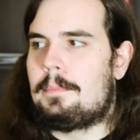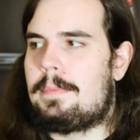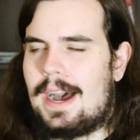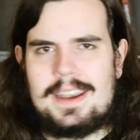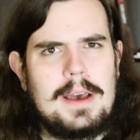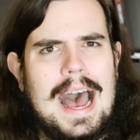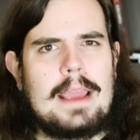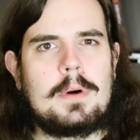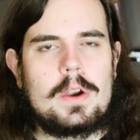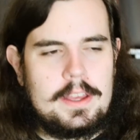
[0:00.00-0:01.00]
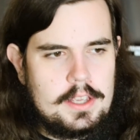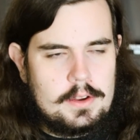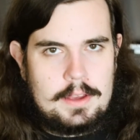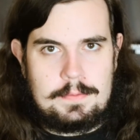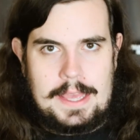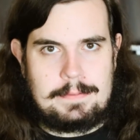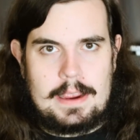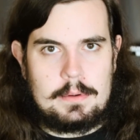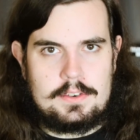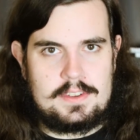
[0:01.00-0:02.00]
But I'm already you know if if
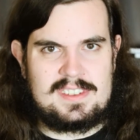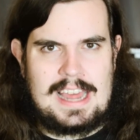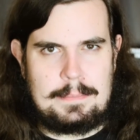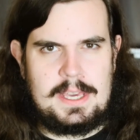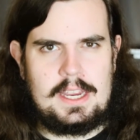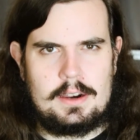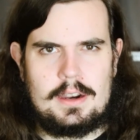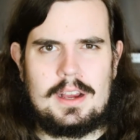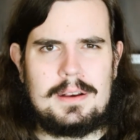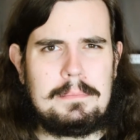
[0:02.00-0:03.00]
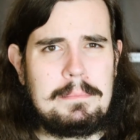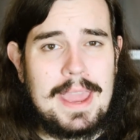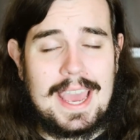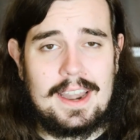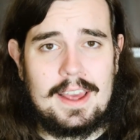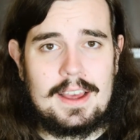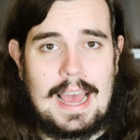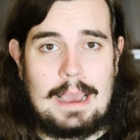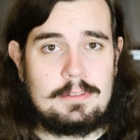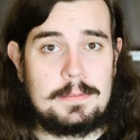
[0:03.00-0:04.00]
I were to just stop here, man,
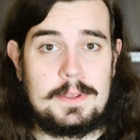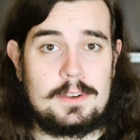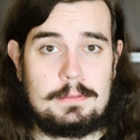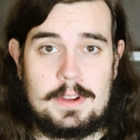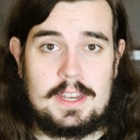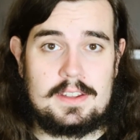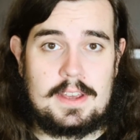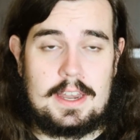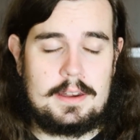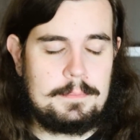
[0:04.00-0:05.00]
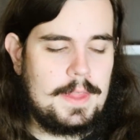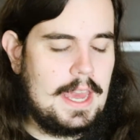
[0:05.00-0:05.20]
I would just be so freaking excited.